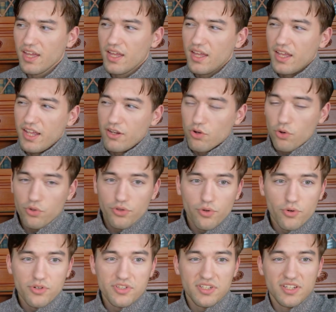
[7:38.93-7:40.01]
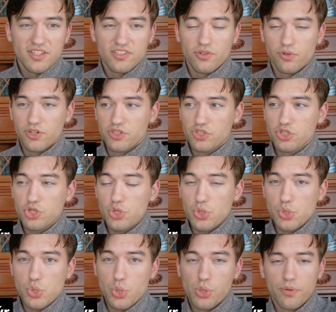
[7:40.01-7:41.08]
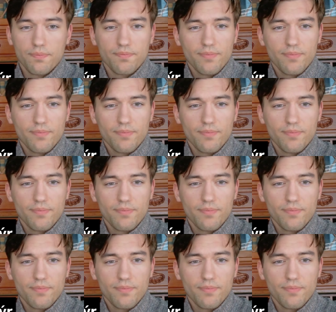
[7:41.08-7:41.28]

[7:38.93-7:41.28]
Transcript: In Old Norse, he's known as Tyr.